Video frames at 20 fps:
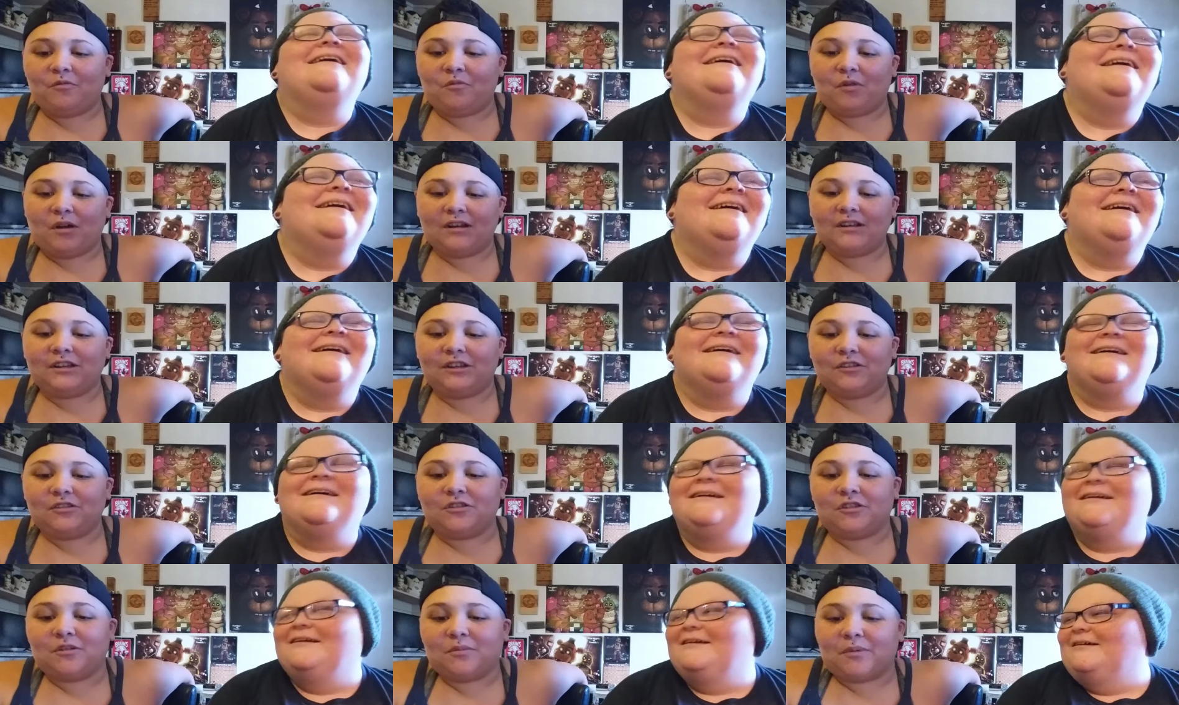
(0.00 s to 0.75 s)
Speaker 1: one
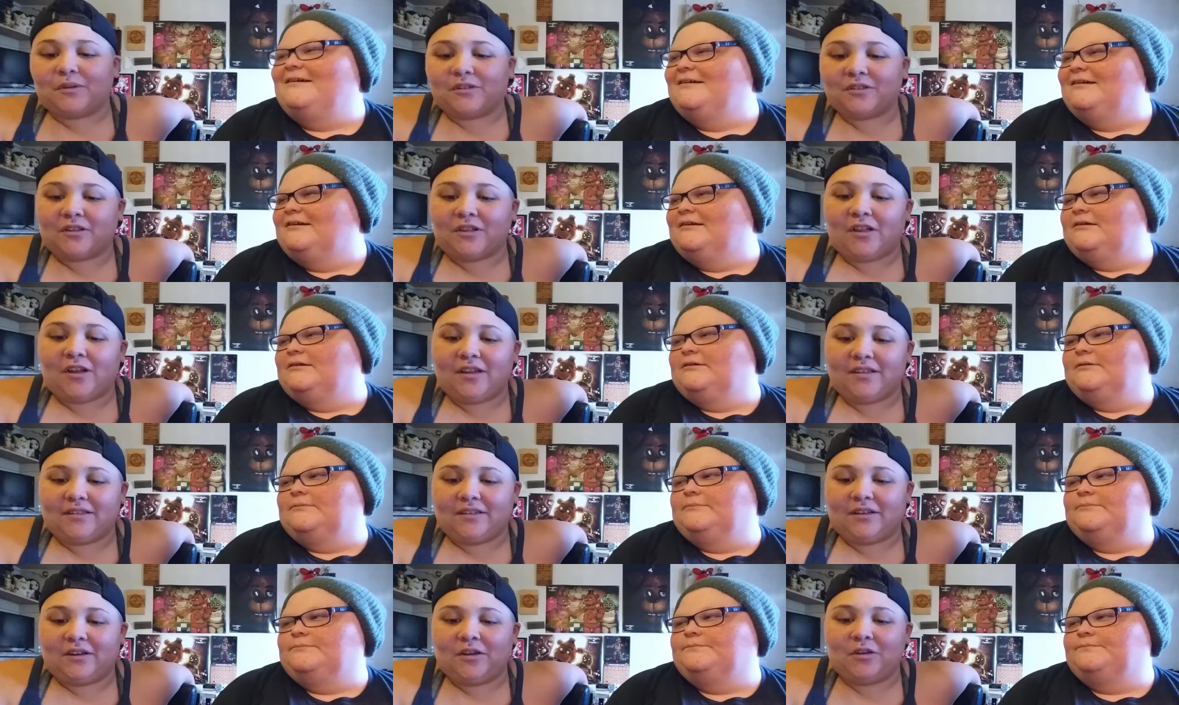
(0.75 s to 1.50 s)
YouTuber's
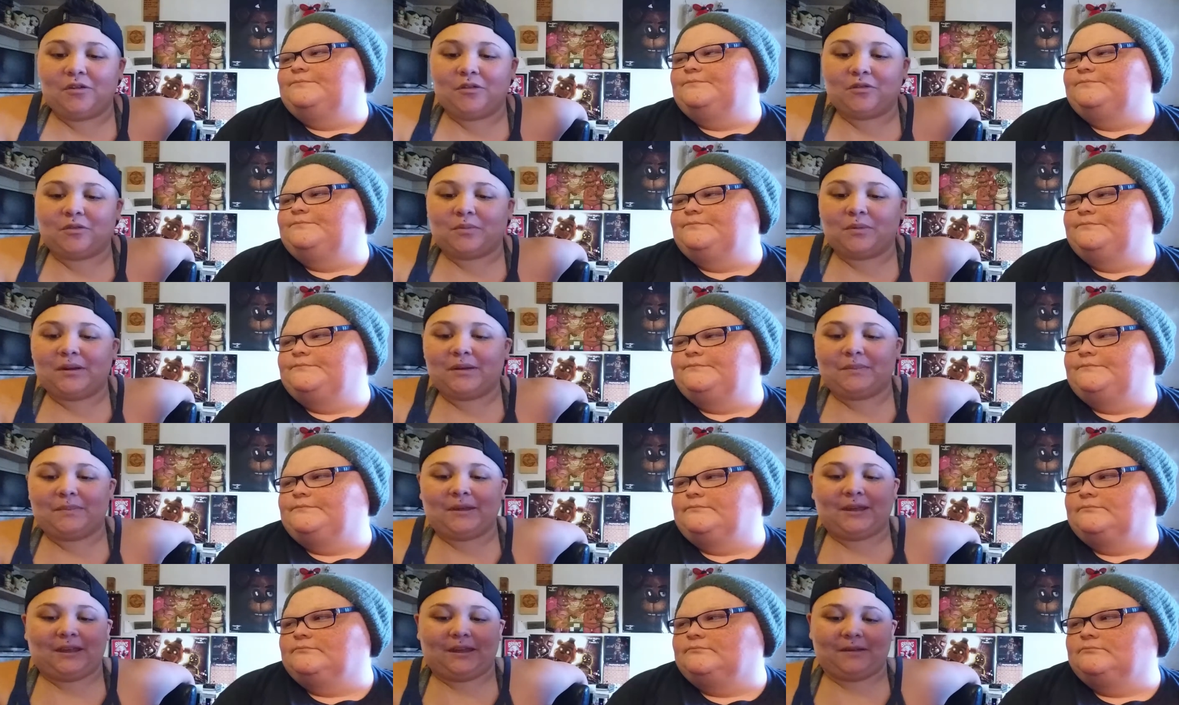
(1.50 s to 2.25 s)
closet, whose would
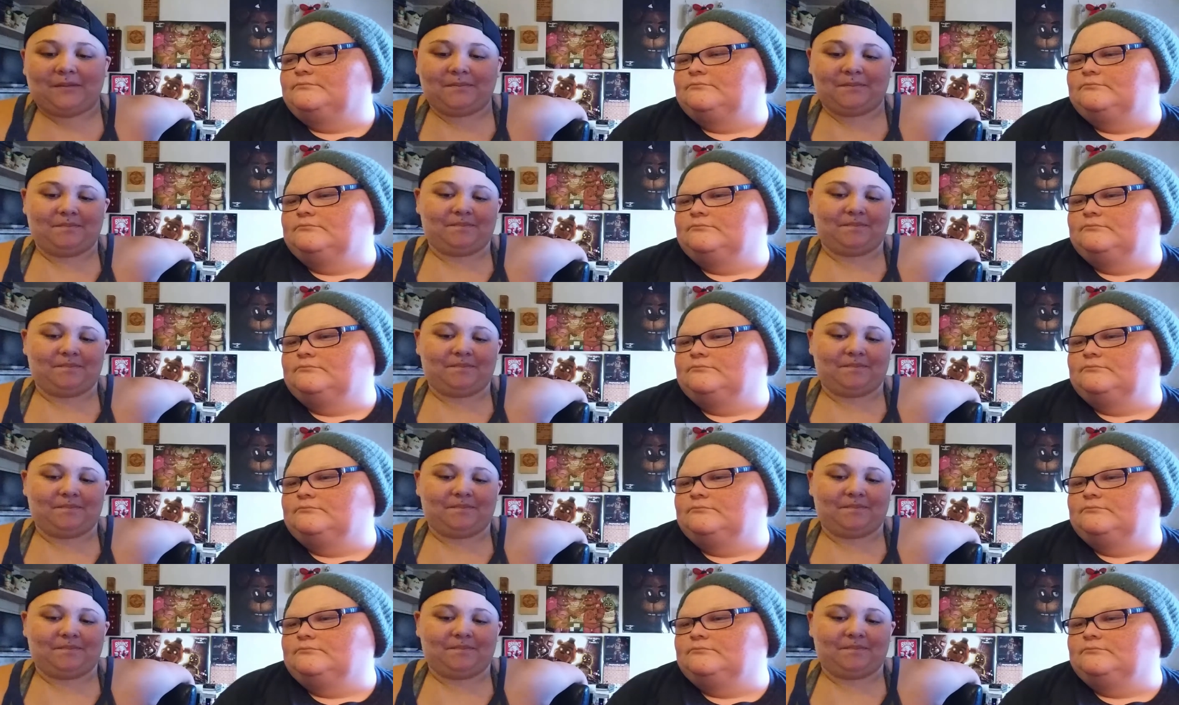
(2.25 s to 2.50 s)
it be?